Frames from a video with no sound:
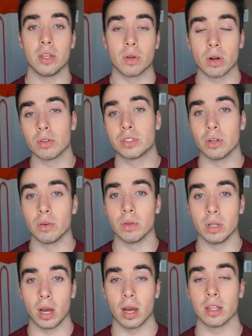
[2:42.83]
You can also
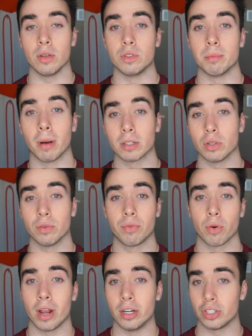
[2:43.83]
use muscle
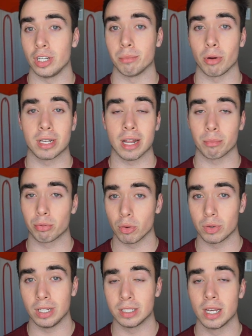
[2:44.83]
for energy and break down
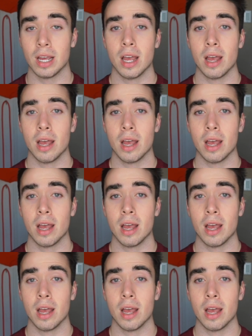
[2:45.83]
proteins,